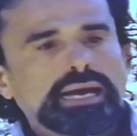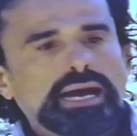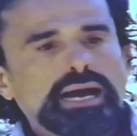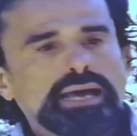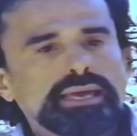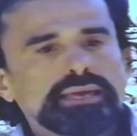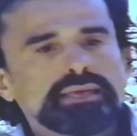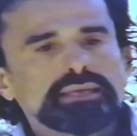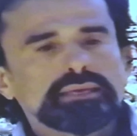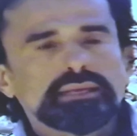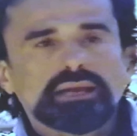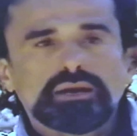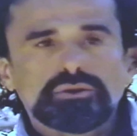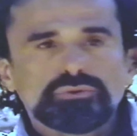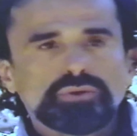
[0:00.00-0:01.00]
I, in
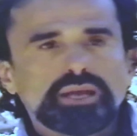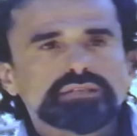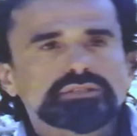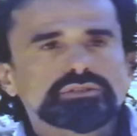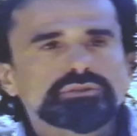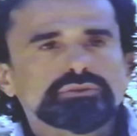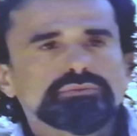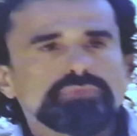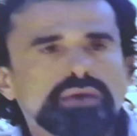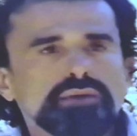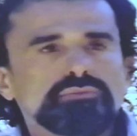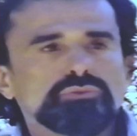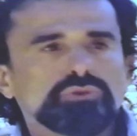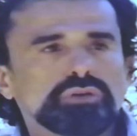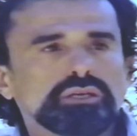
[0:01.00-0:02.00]
our racial
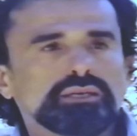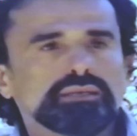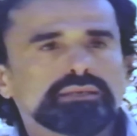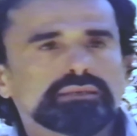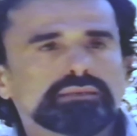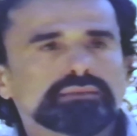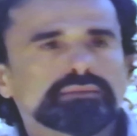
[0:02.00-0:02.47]
memory